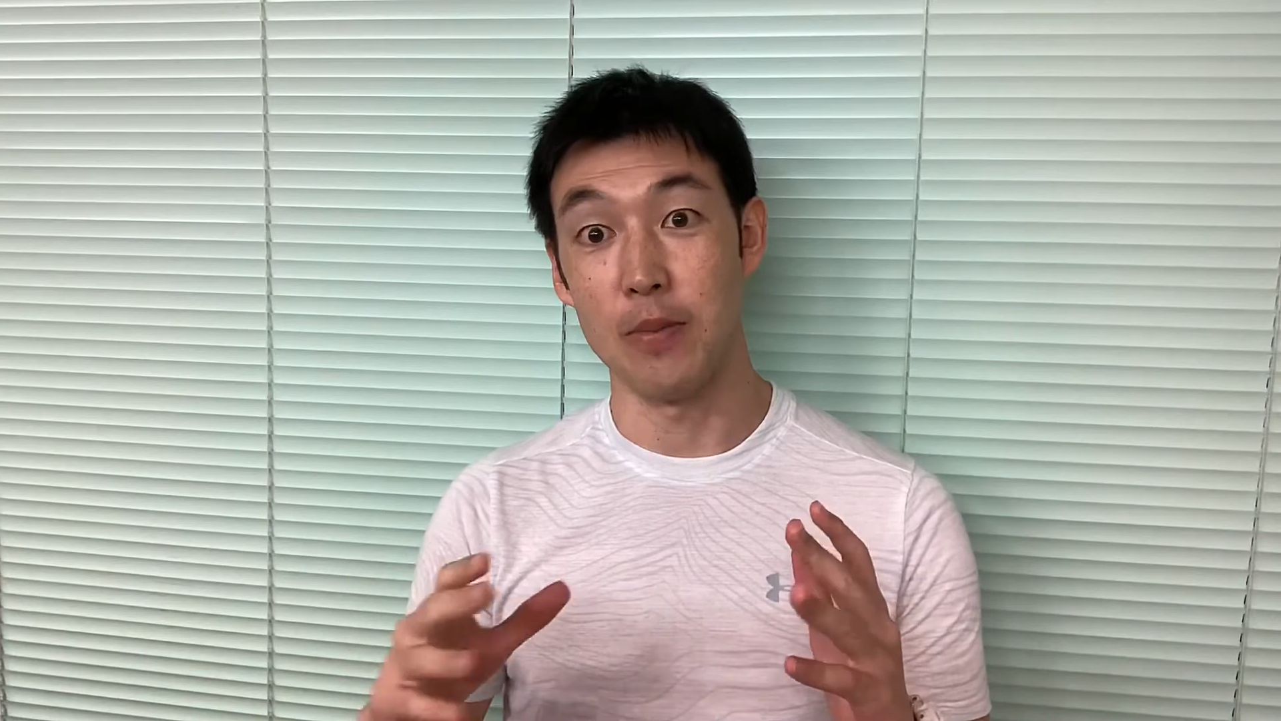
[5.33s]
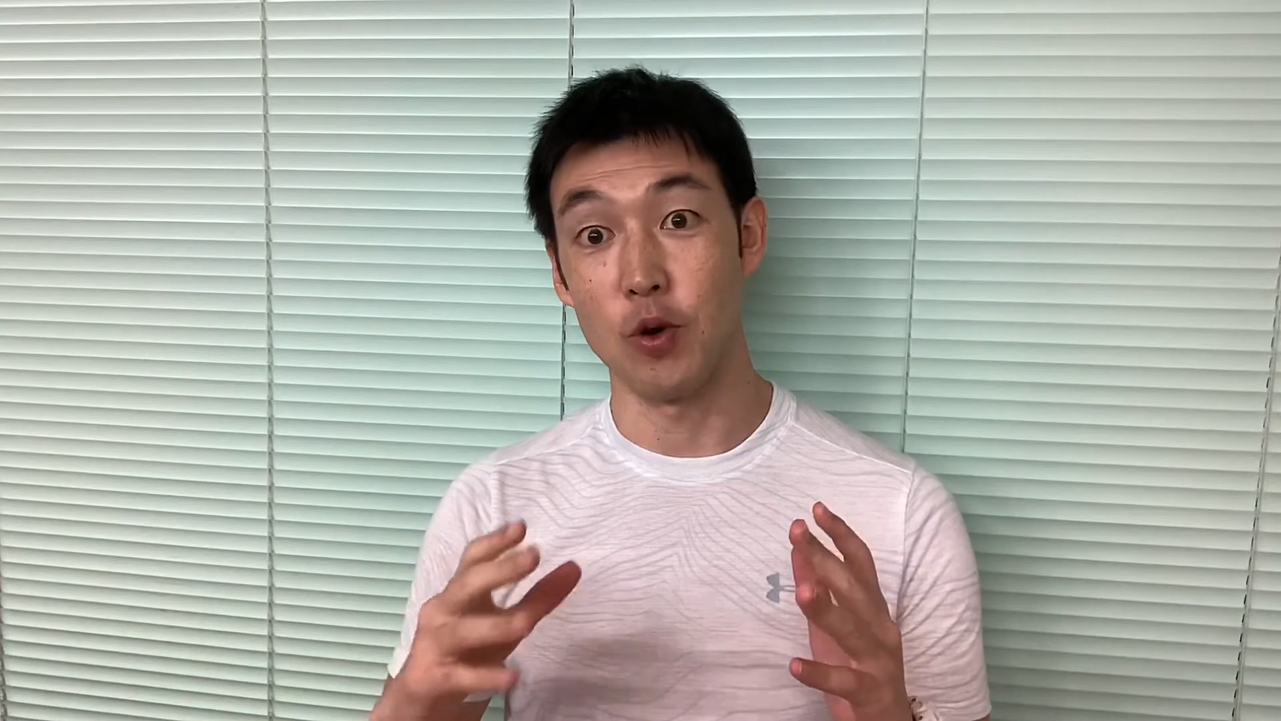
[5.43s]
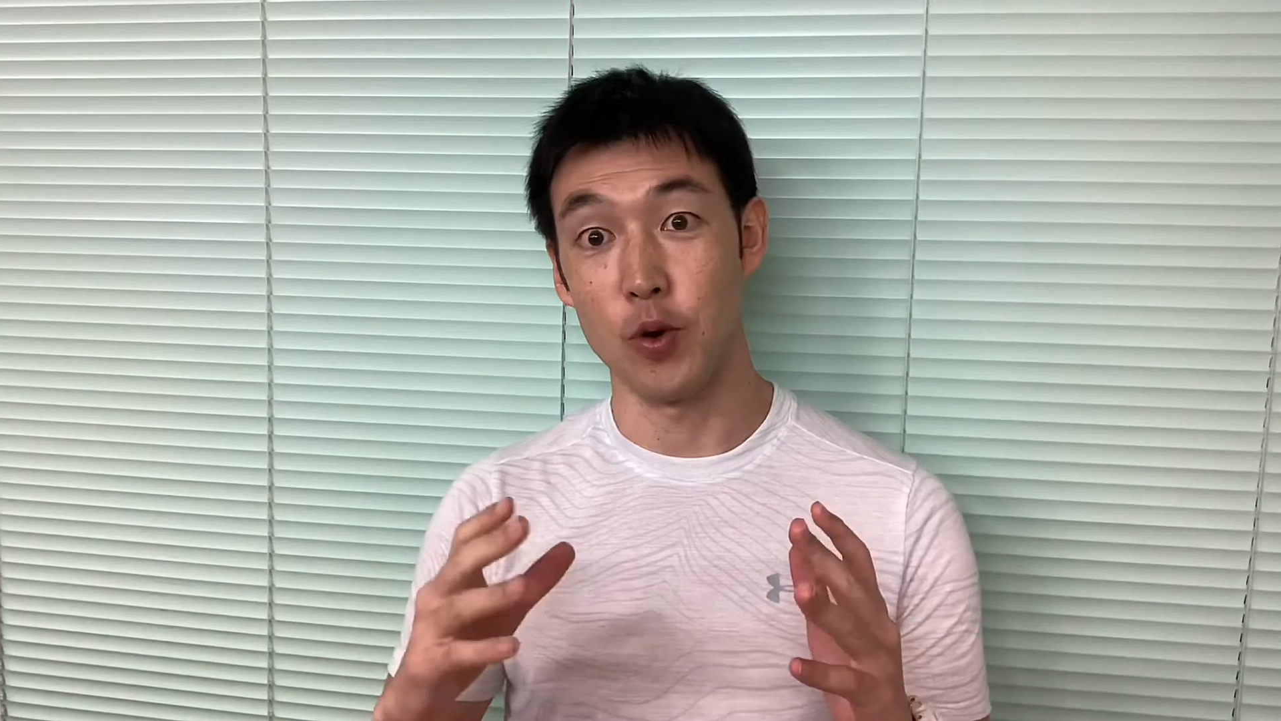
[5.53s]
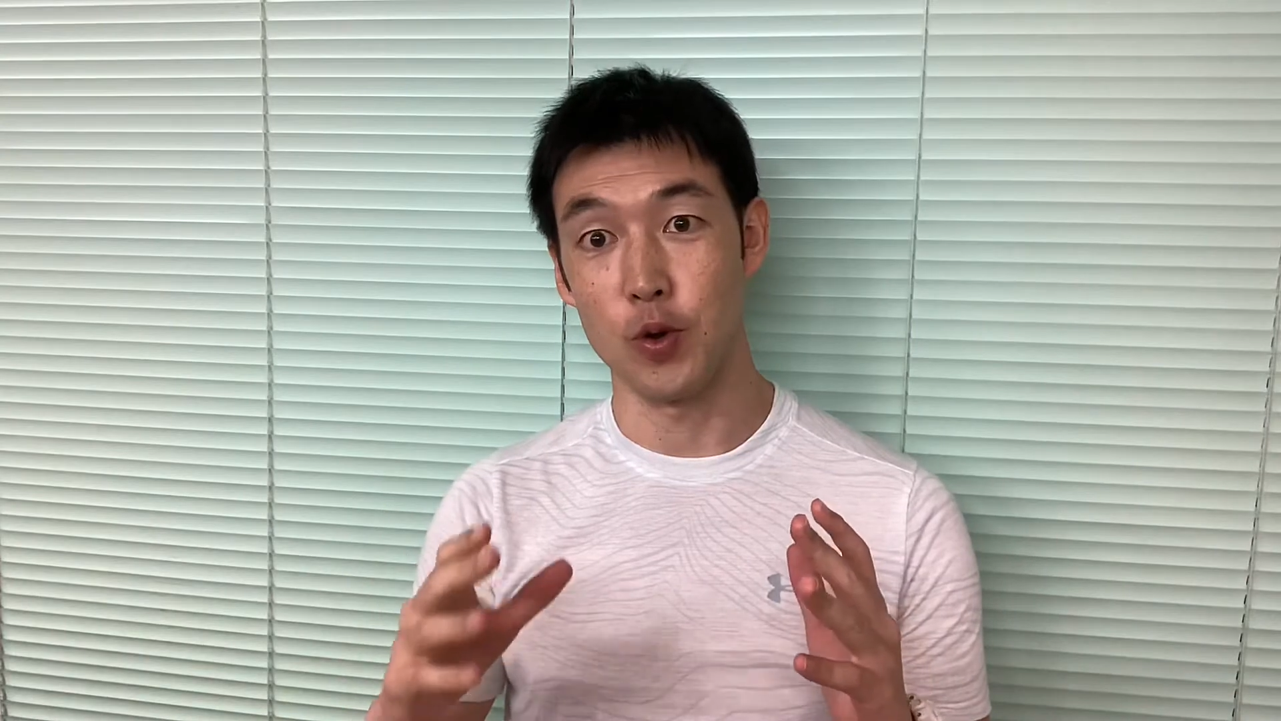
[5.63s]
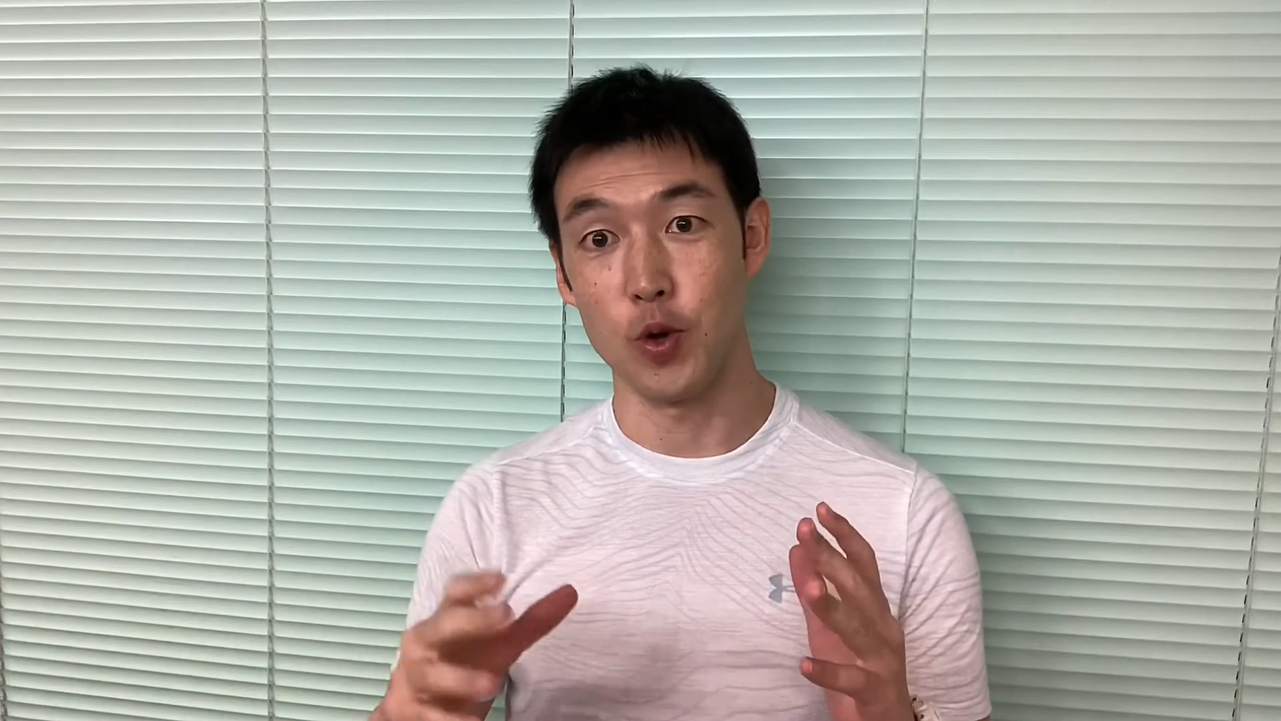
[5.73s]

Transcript: going to